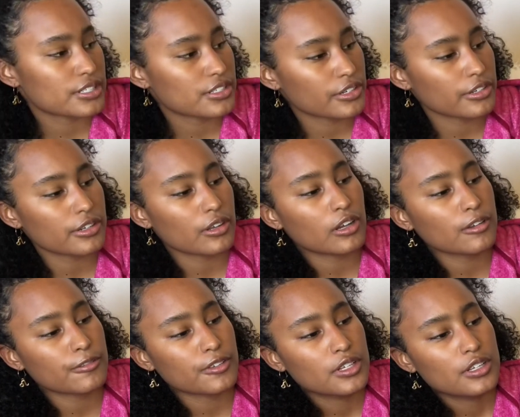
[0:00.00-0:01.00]
turn it off,
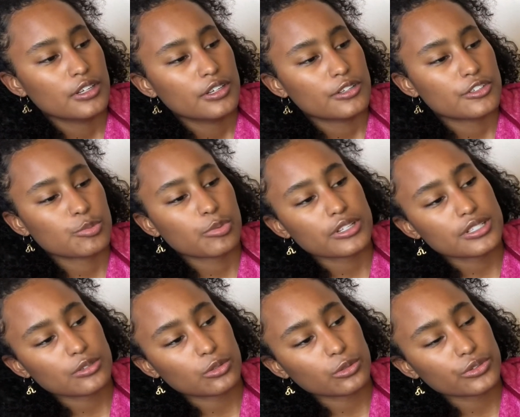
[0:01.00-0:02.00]
you just press
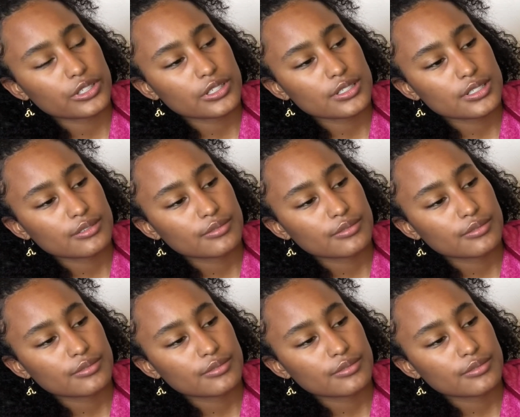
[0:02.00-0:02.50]
and hold this.